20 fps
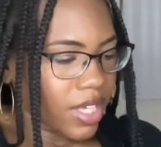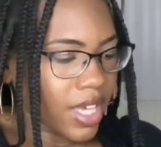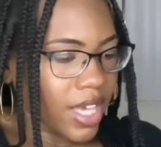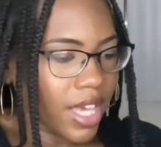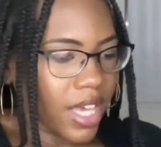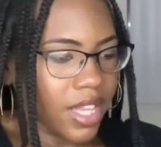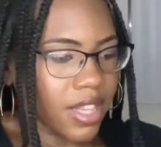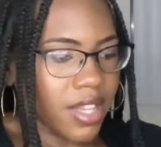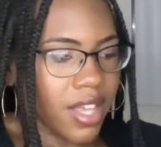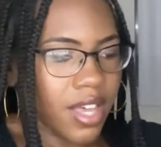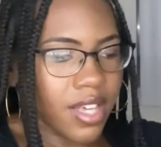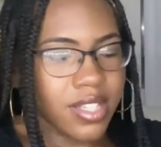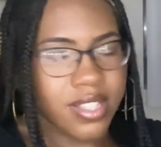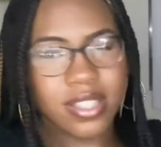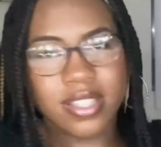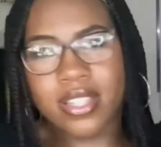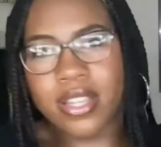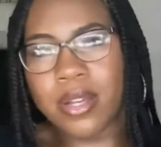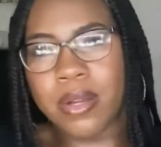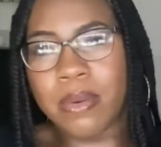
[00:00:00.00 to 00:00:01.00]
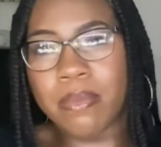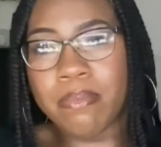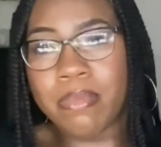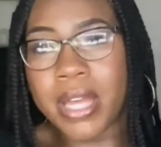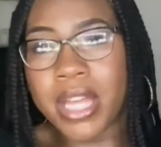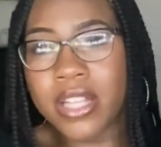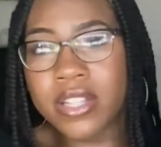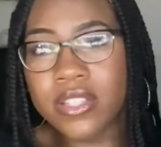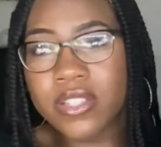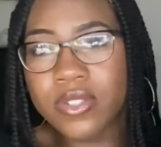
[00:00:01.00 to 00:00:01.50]
And next,
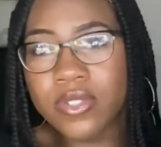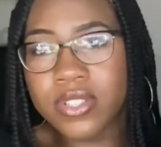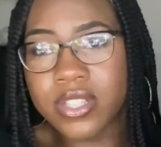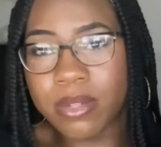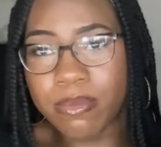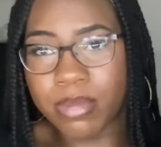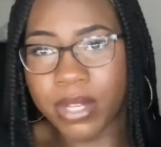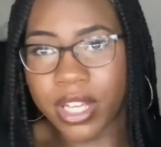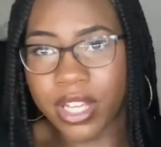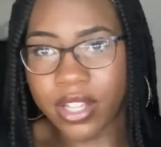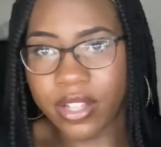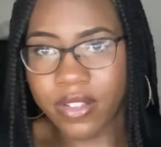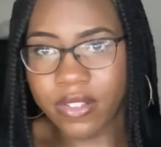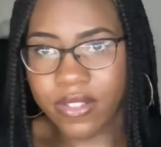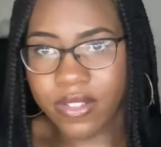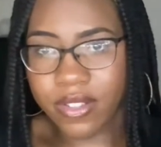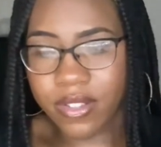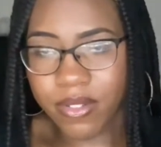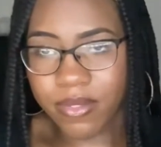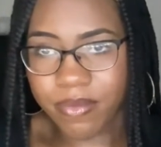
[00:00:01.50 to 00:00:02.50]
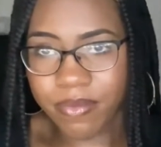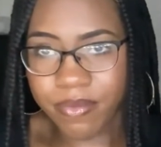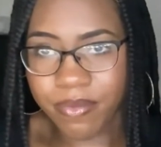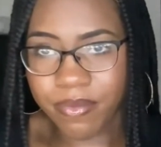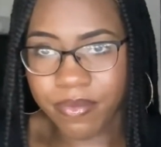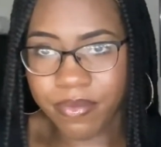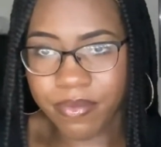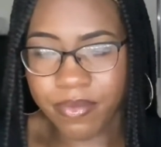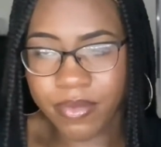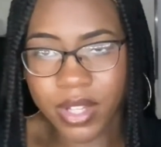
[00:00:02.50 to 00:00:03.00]
pencils and pens.
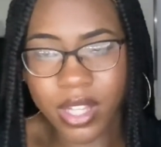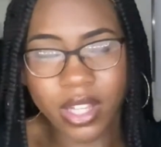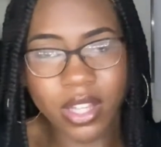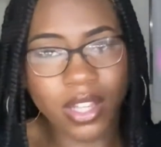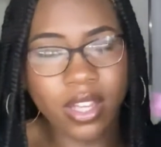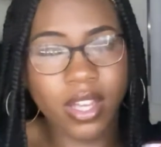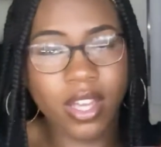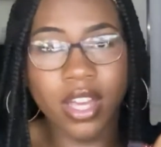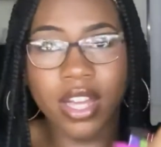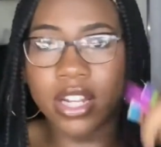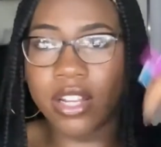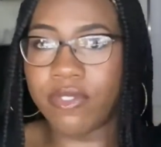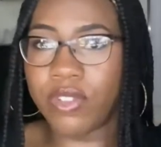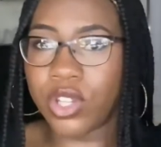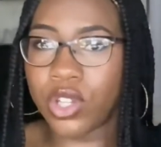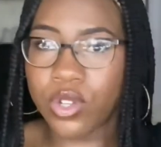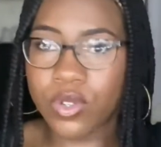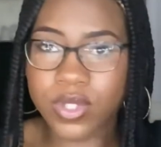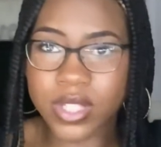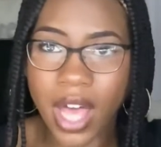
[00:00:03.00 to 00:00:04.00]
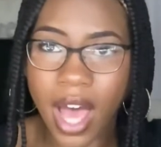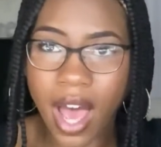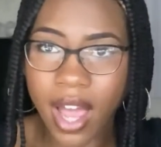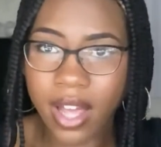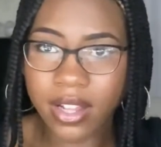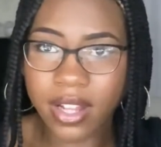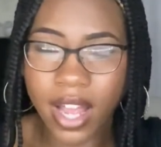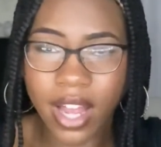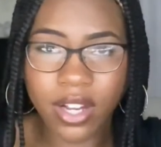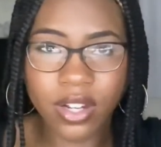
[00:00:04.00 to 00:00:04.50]
And if you use
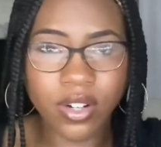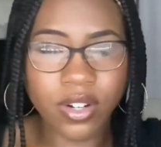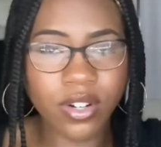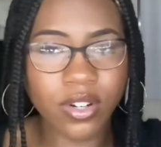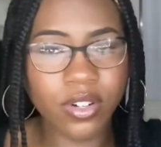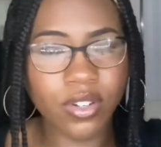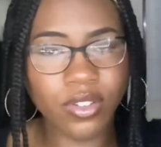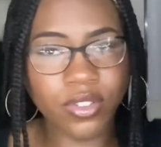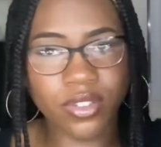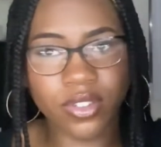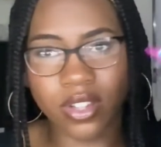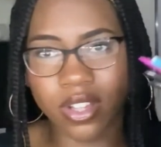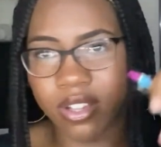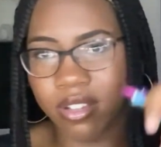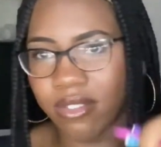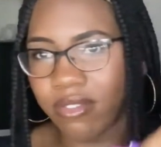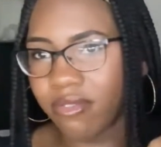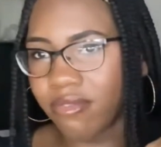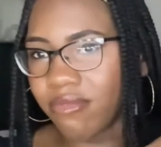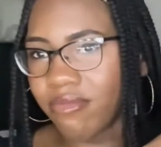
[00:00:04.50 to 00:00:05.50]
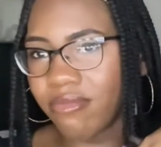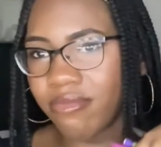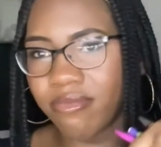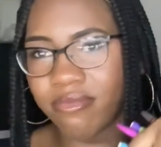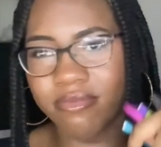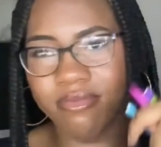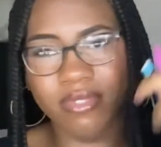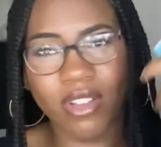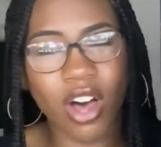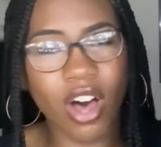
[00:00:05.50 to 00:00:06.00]
highlighters
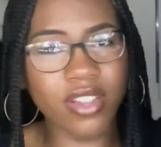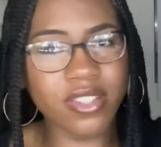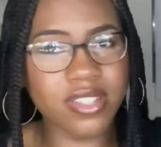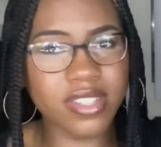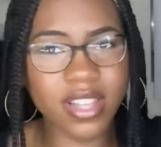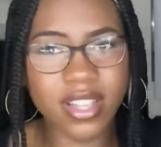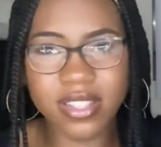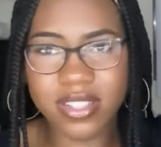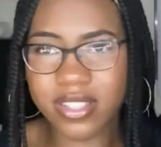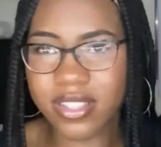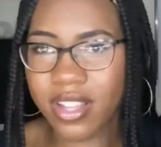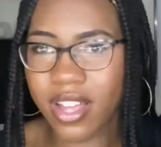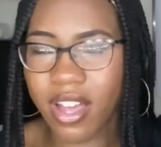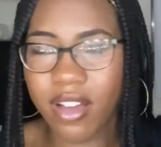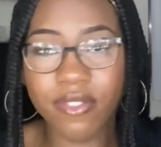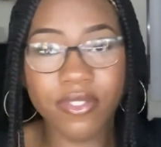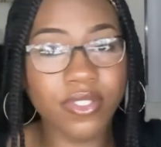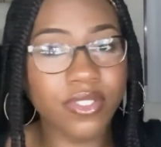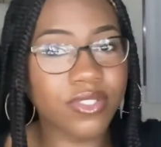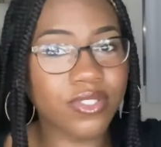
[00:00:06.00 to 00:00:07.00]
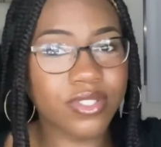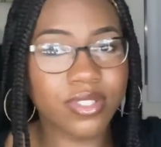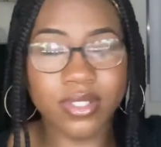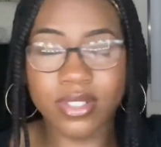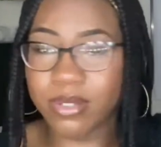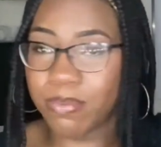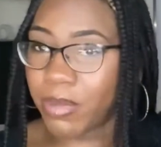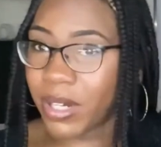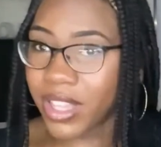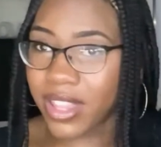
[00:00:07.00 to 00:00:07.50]
and all this other stuff,
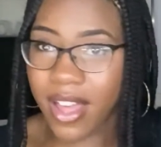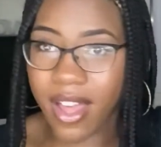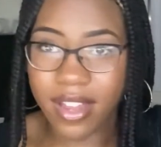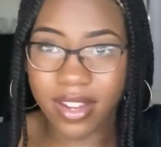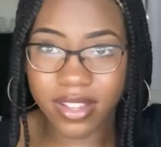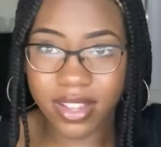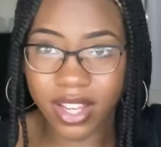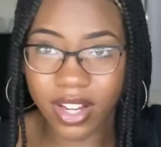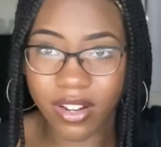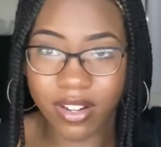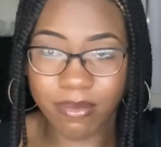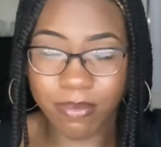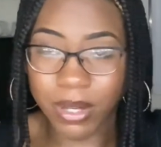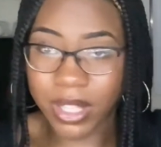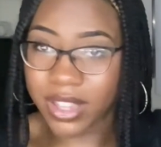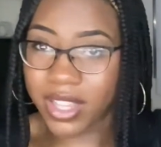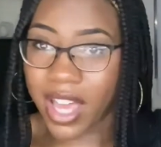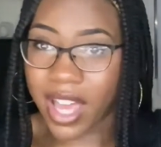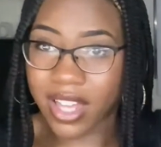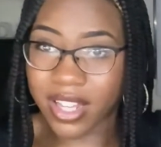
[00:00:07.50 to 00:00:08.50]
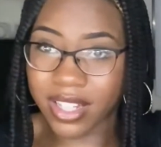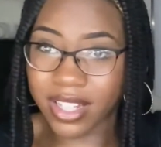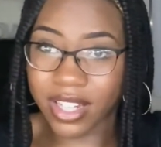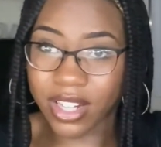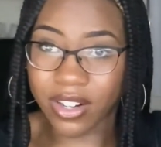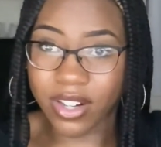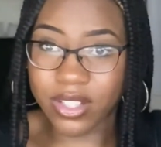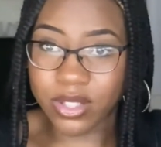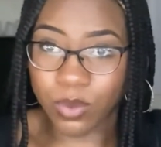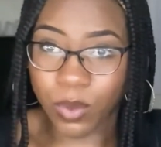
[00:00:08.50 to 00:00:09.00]
put that in there, put that in
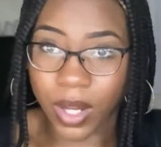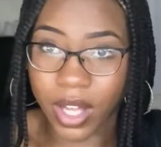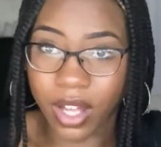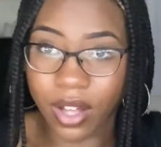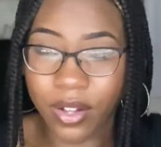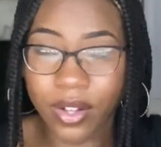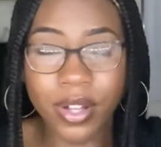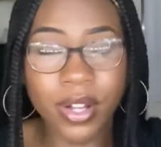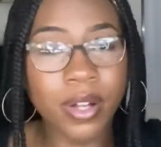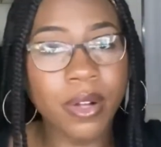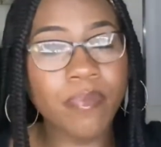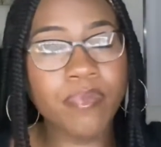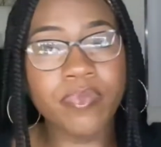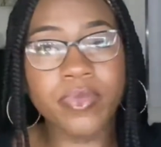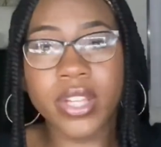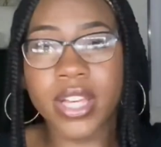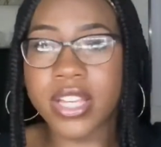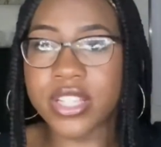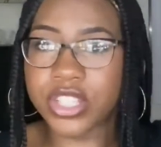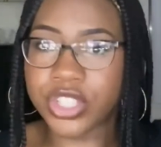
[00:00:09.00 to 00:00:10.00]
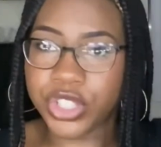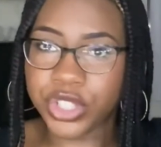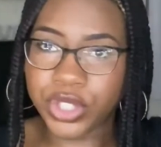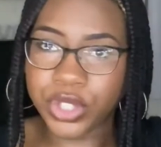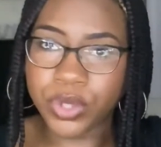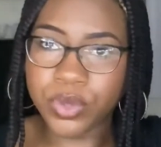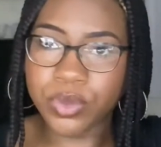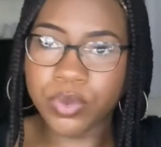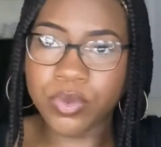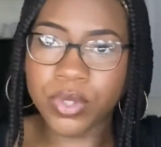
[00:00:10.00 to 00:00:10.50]
here as well. Because
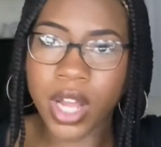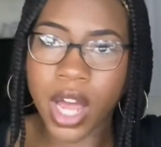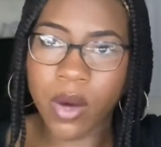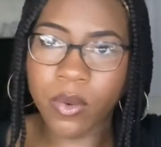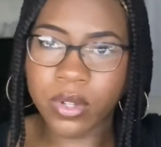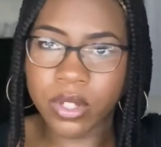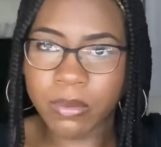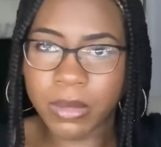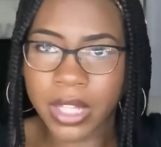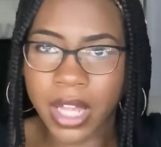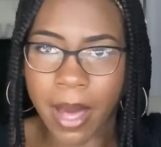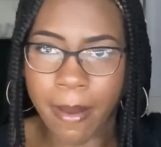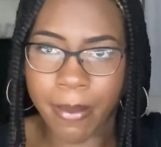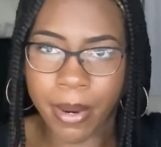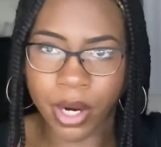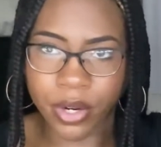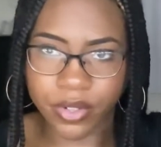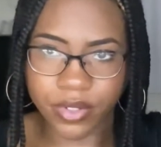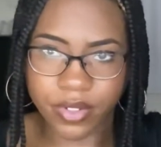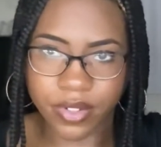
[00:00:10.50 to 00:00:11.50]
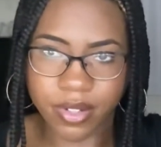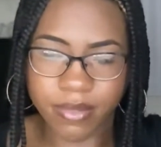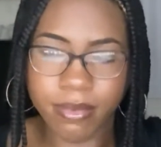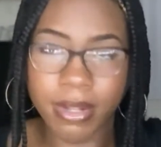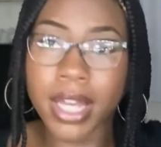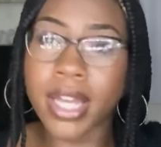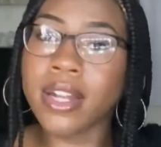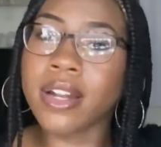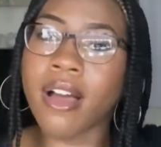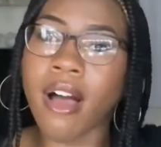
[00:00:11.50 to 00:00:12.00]
you do not want to be that person
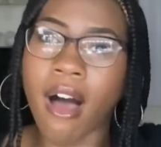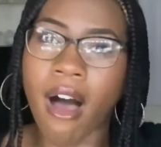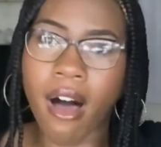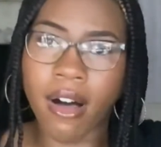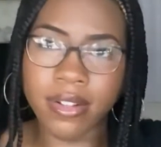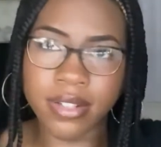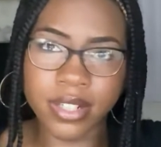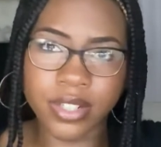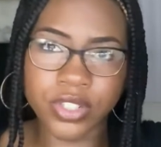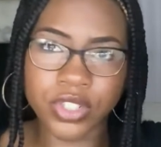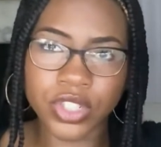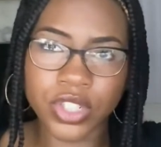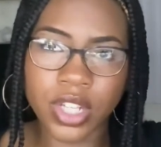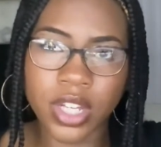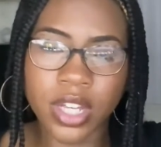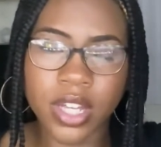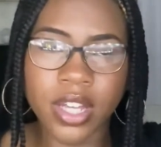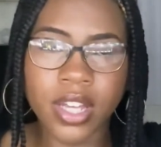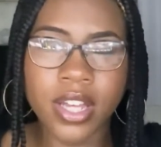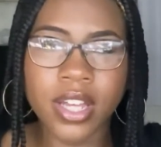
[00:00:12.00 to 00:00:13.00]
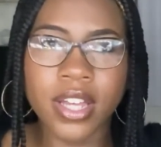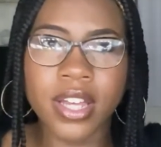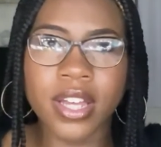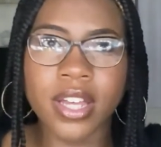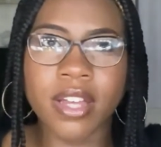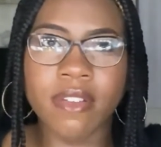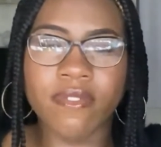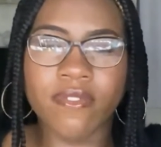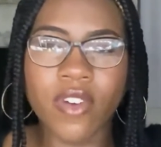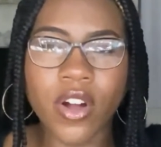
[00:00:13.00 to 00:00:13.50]
in college.
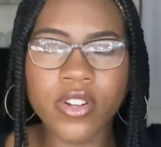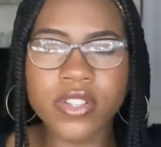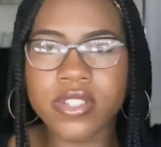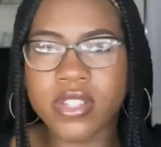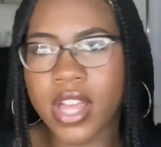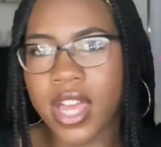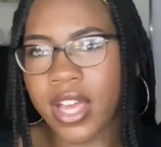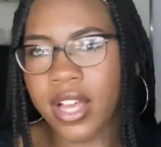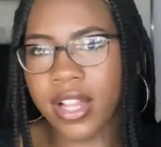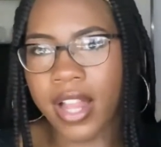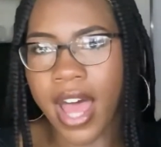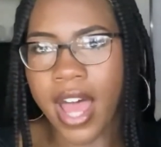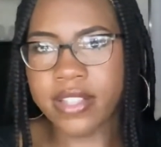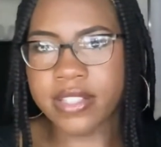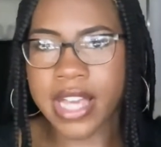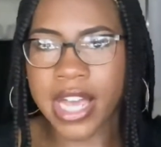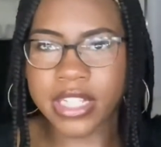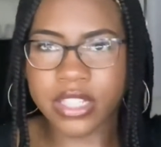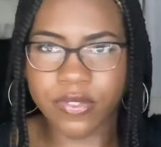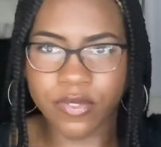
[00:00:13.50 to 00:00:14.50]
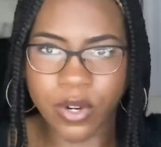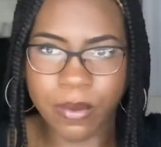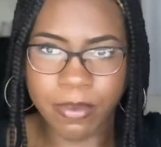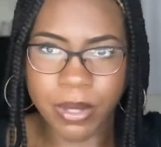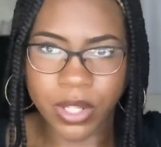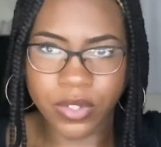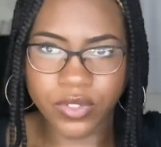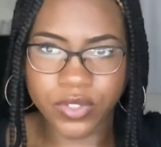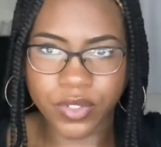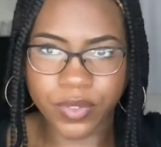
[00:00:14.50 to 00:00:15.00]
First day of class, ask for a
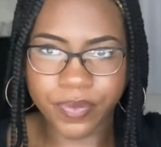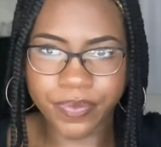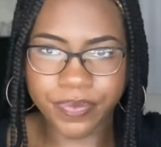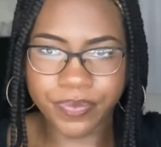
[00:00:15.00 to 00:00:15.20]
pencil.